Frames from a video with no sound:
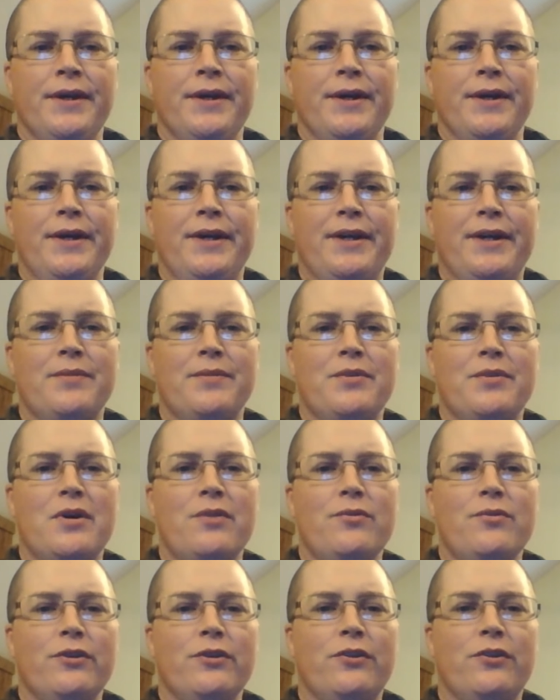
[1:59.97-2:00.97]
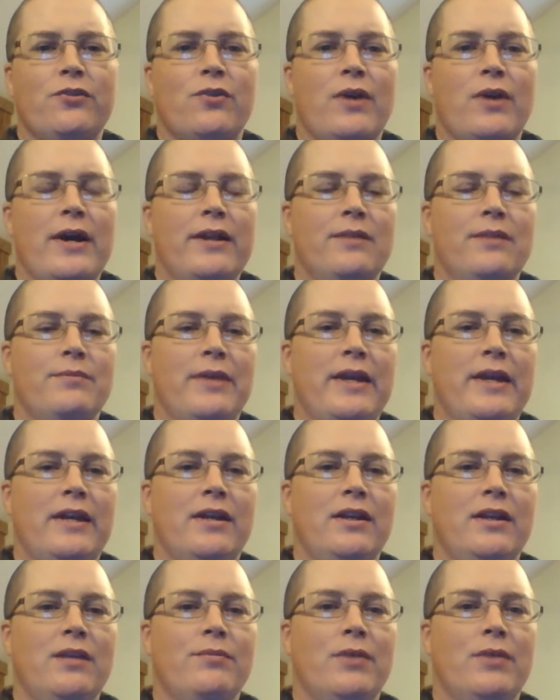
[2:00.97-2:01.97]
And I'm not really trying to make
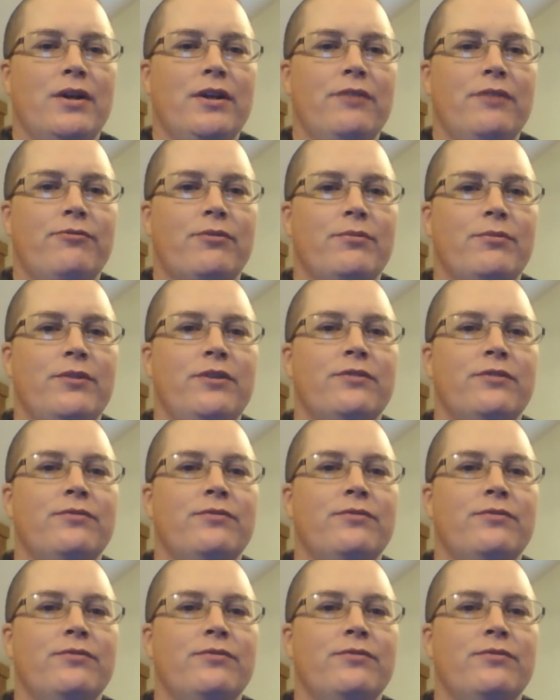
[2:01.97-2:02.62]
any money from these